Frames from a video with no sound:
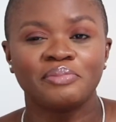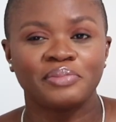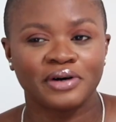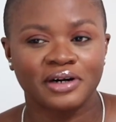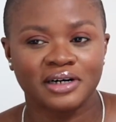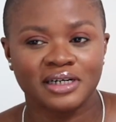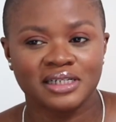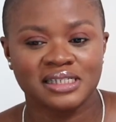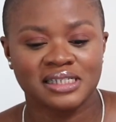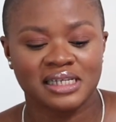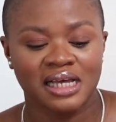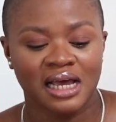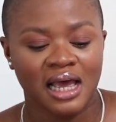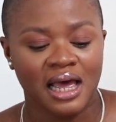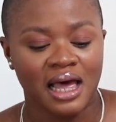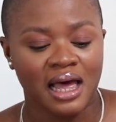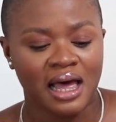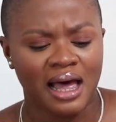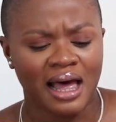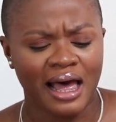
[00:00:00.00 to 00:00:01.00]
but
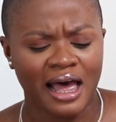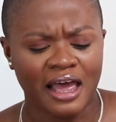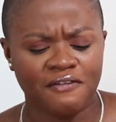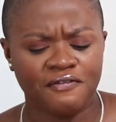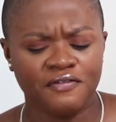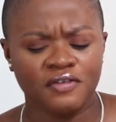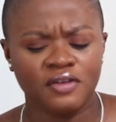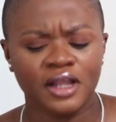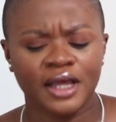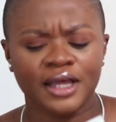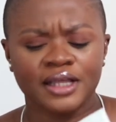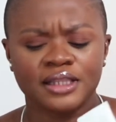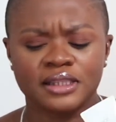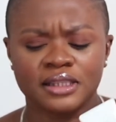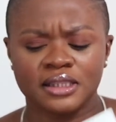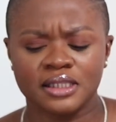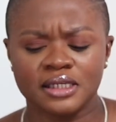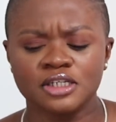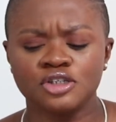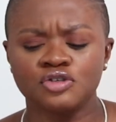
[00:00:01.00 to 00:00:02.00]
I feel
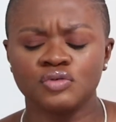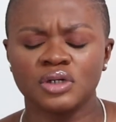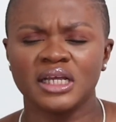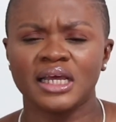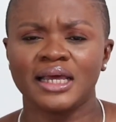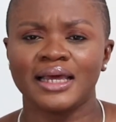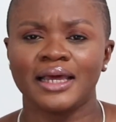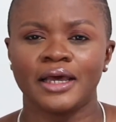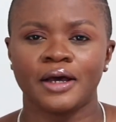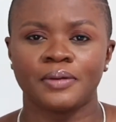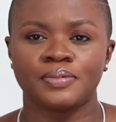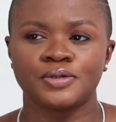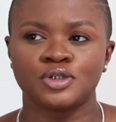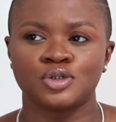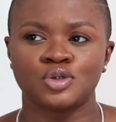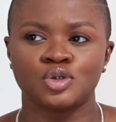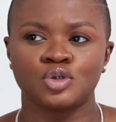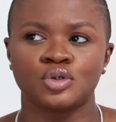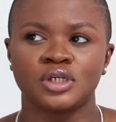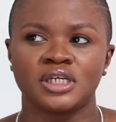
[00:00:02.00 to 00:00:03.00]
like this really
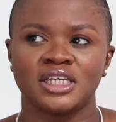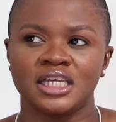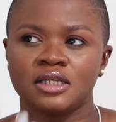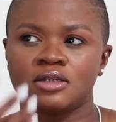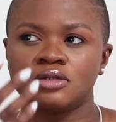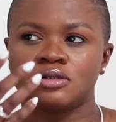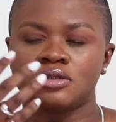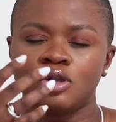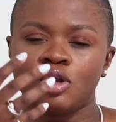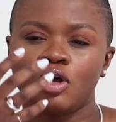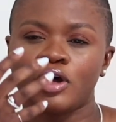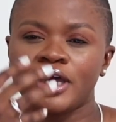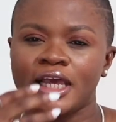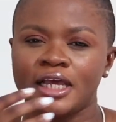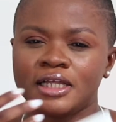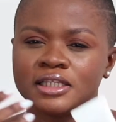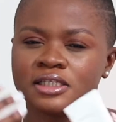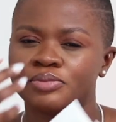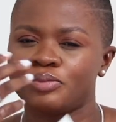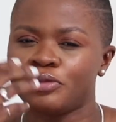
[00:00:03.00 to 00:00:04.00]
helps to lock
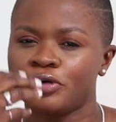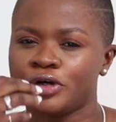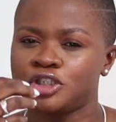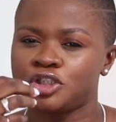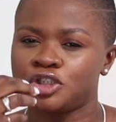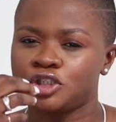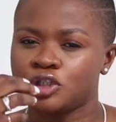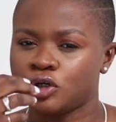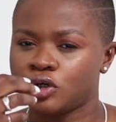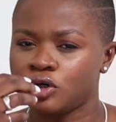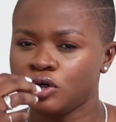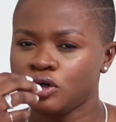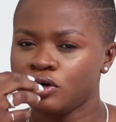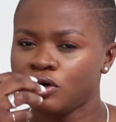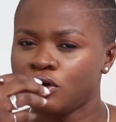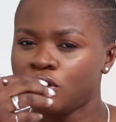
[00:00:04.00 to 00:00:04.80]
in the moisture